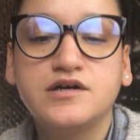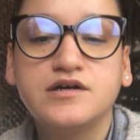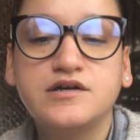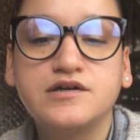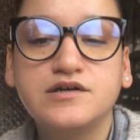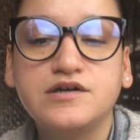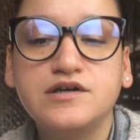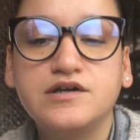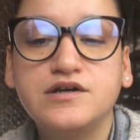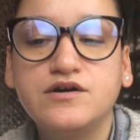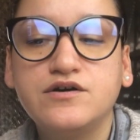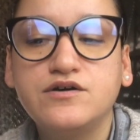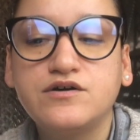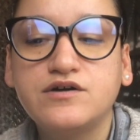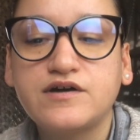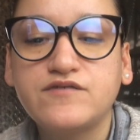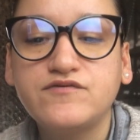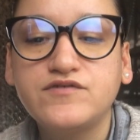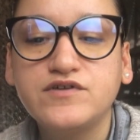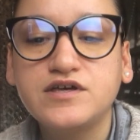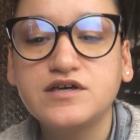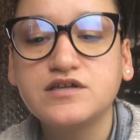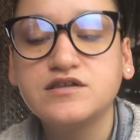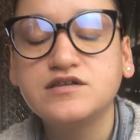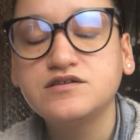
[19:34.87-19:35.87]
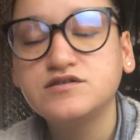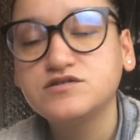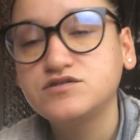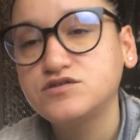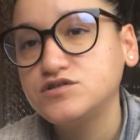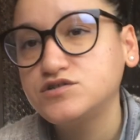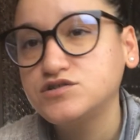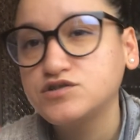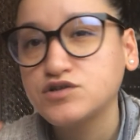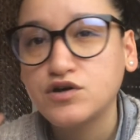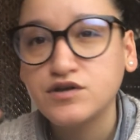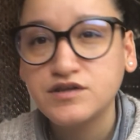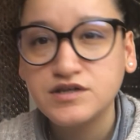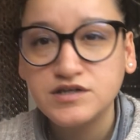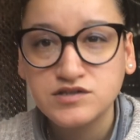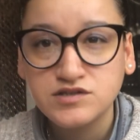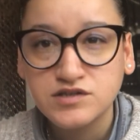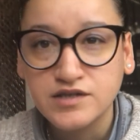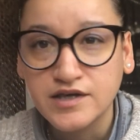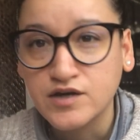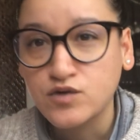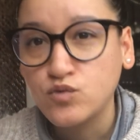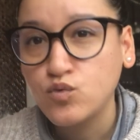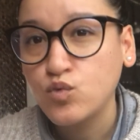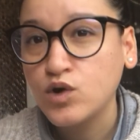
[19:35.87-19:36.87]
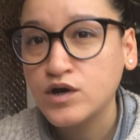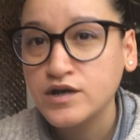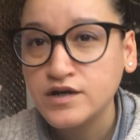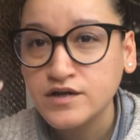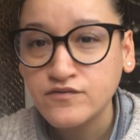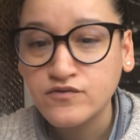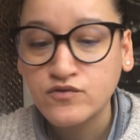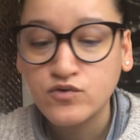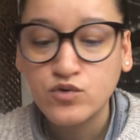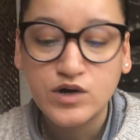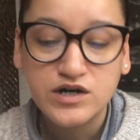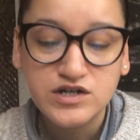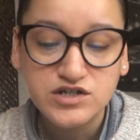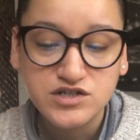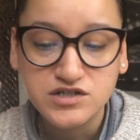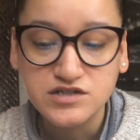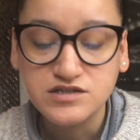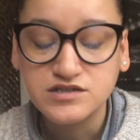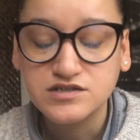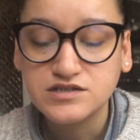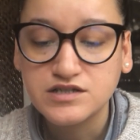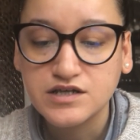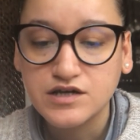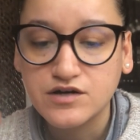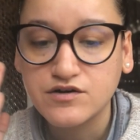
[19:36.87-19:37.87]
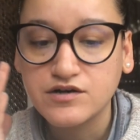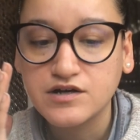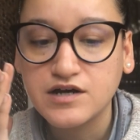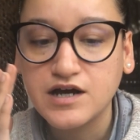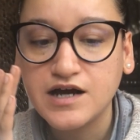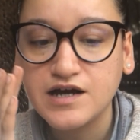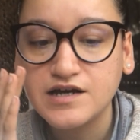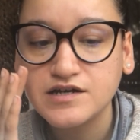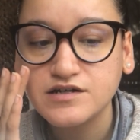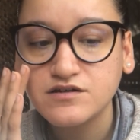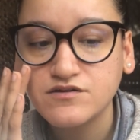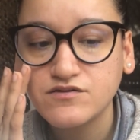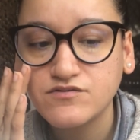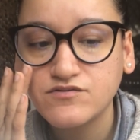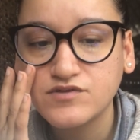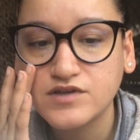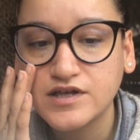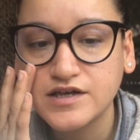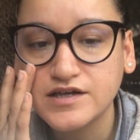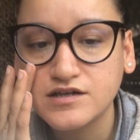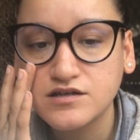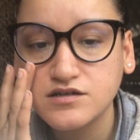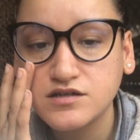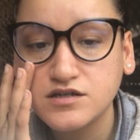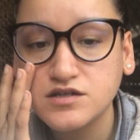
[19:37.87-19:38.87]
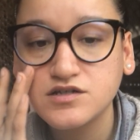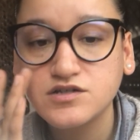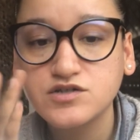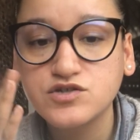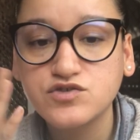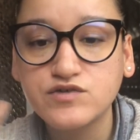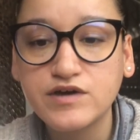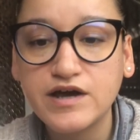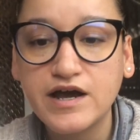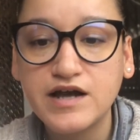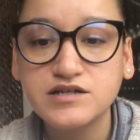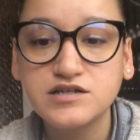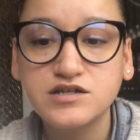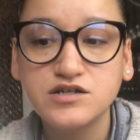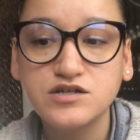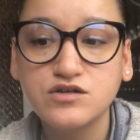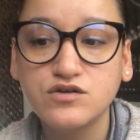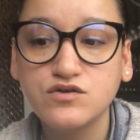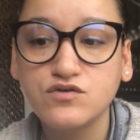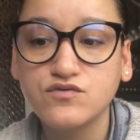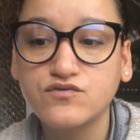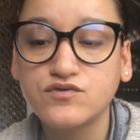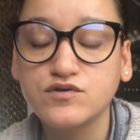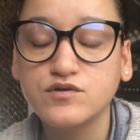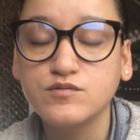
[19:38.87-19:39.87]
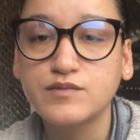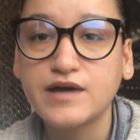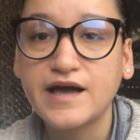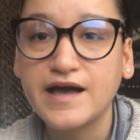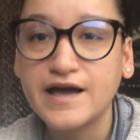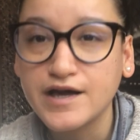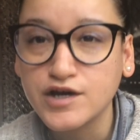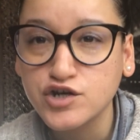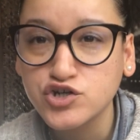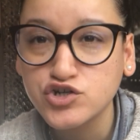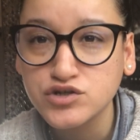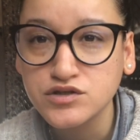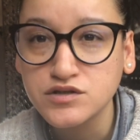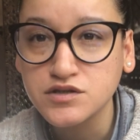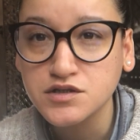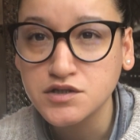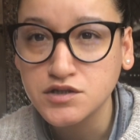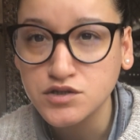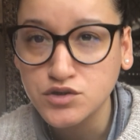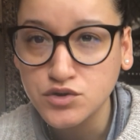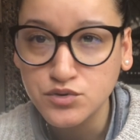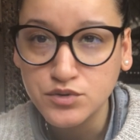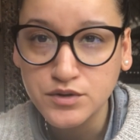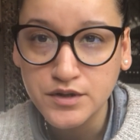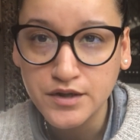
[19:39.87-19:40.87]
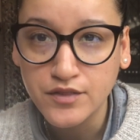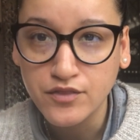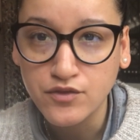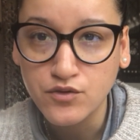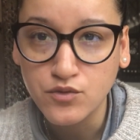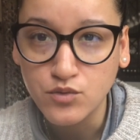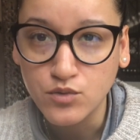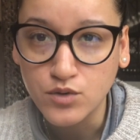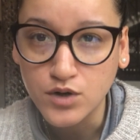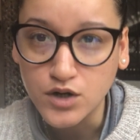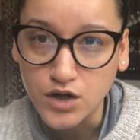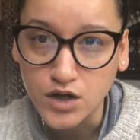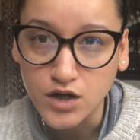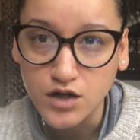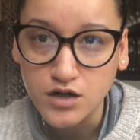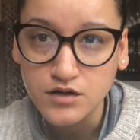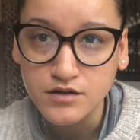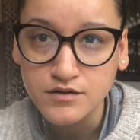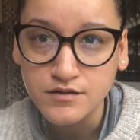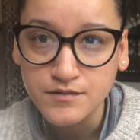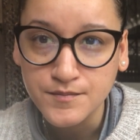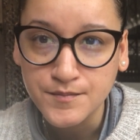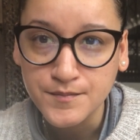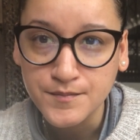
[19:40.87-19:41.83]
I feel like there's all these like what if questions that are kind of like distracting you from actually doing the work.